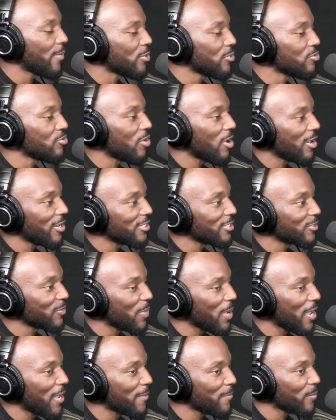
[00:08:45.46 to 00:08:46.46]
new artist,
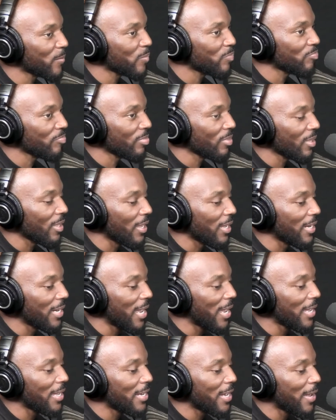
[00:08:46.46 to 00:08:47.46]
Pat, and
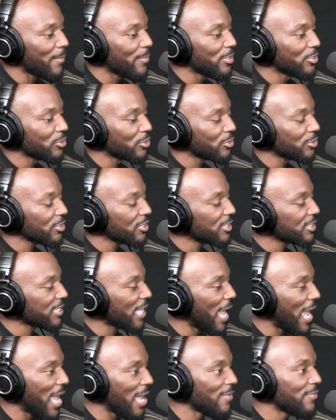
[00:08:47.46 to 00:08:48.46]
I meet you on the street because
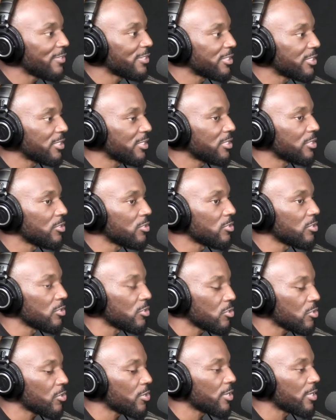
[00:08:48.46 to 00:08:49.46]
obviously
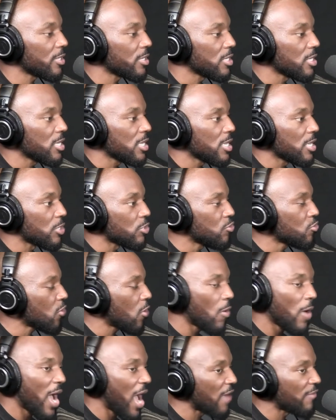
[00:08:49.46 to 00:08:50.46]
you
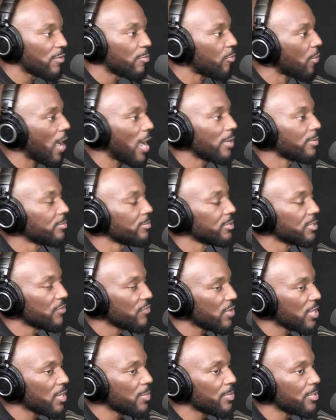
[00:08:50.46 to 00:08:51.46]
don't have a problem
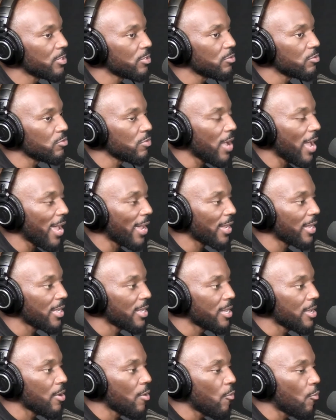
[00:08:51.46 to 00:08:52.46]
developing a new act.
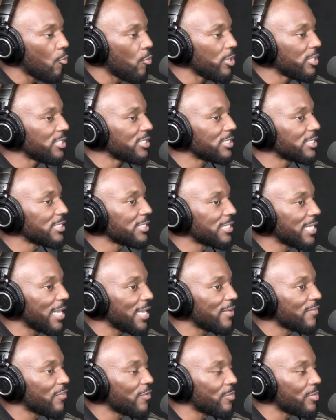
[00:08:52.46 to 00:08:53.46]
What does it
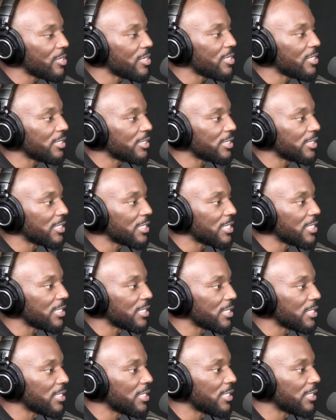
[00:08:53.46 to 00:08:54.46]
take for me to
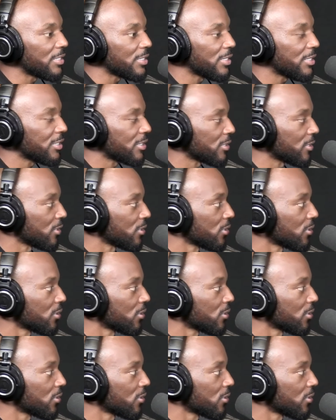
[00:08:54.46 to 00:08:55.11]
get your attention?